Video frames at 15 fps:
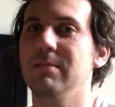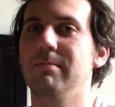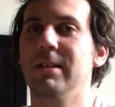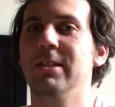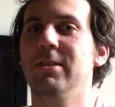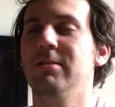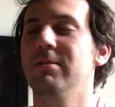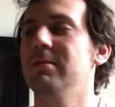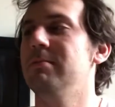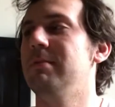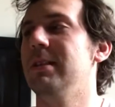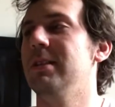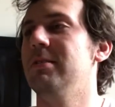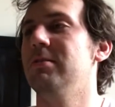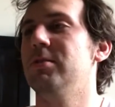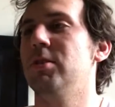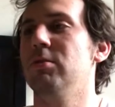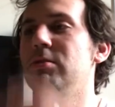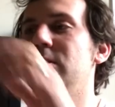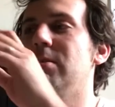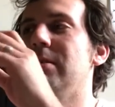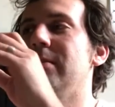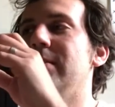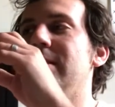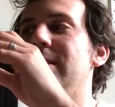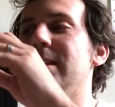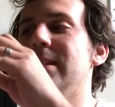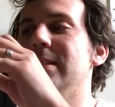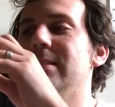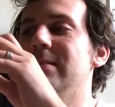My little my little toaster oven
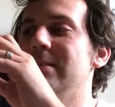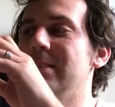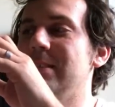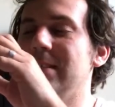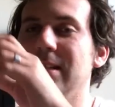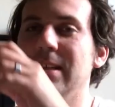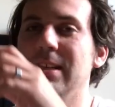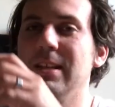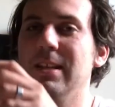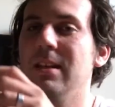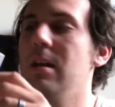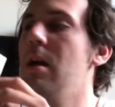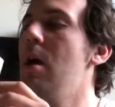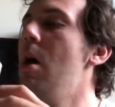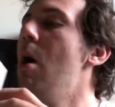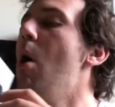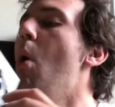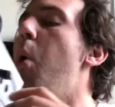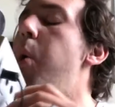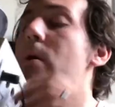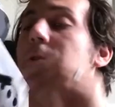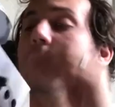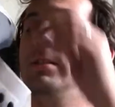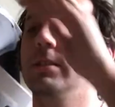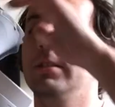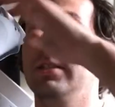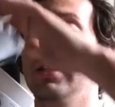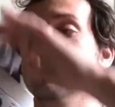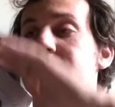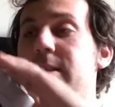thing, which is, which is
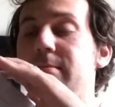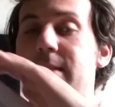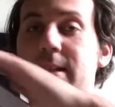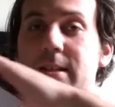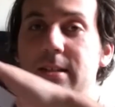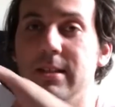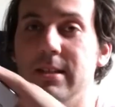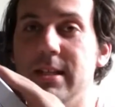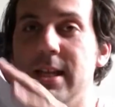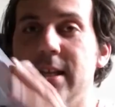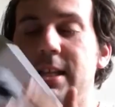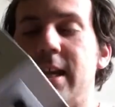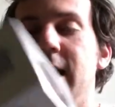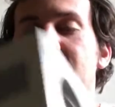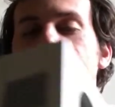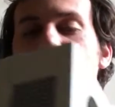dusty, but now that I